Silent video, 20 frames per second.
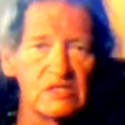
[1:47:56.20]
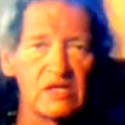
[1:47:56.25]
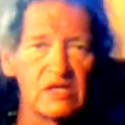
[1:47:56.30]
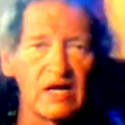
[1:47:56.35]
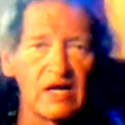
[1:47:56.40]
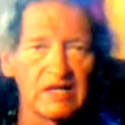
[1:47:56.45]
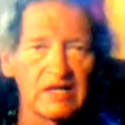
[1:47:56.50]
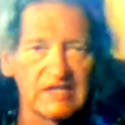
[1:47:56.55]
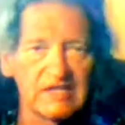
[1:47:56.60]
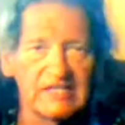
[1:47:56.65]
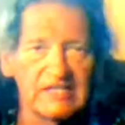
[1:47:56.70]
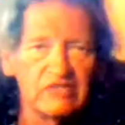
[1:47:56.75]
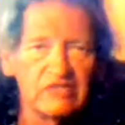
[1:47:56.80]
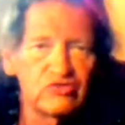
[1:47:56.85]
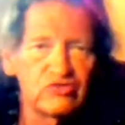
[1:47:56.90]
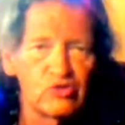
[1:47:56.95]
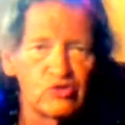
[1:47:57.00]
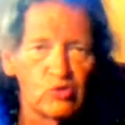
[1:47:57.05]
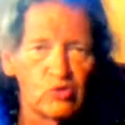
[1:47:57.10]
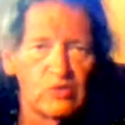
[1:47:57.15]

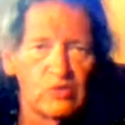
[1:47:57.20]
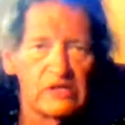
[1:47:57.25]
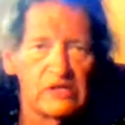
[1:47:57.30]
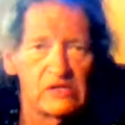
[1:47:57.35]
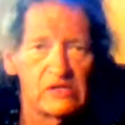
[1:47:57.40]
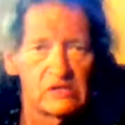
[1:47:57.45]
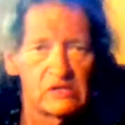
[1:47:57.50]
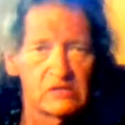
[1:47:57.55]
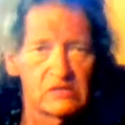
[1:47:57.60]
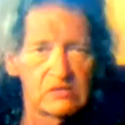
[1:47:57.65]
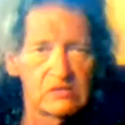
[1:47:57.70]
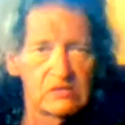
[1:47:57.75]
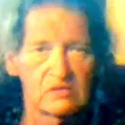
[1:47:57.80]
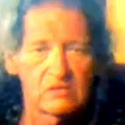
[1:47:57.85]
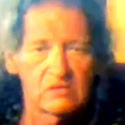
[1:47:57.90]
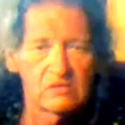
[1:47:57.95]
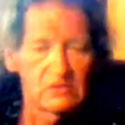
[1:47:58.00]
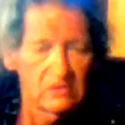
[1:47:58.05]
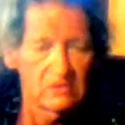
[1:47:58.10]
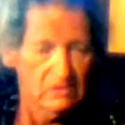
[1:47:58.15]
against your will.
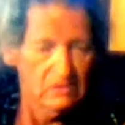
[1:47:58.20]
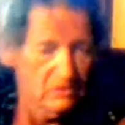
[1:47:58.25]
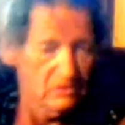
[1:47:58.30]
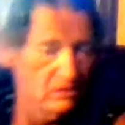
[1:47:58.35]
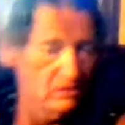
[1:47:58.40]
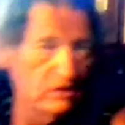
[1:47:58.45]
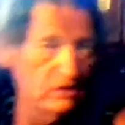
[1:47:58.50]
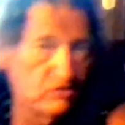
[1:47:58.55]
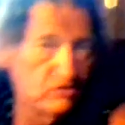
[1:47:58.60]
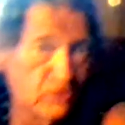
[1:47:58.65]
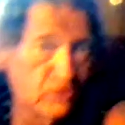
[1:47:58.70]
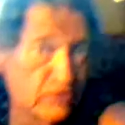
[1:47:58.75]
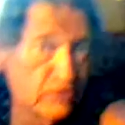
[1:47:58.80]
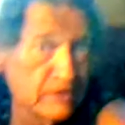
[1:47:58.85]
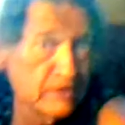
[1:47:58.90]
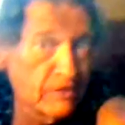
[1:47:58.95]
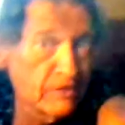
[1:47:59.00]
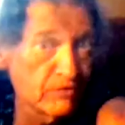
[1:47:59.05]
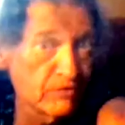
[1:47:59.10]
Is there any other